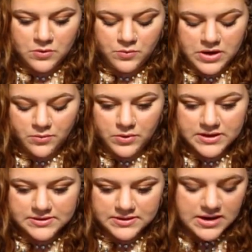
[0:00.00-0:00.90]
Wait, what
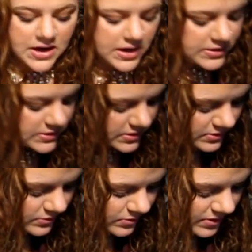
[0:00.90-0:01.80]
is this?
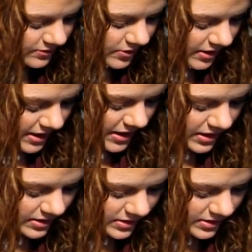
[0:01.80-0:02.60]
What the friggin' heck?